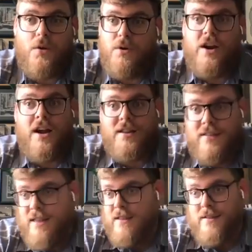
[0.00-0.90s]
we're not
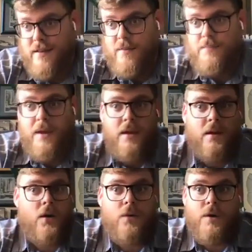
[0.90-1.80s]
then
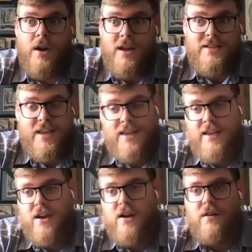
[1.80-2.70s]
sleeping or we're not taking
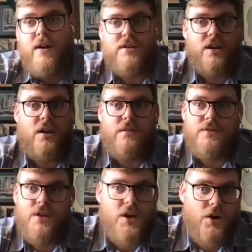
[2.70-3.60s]
care of ourselves,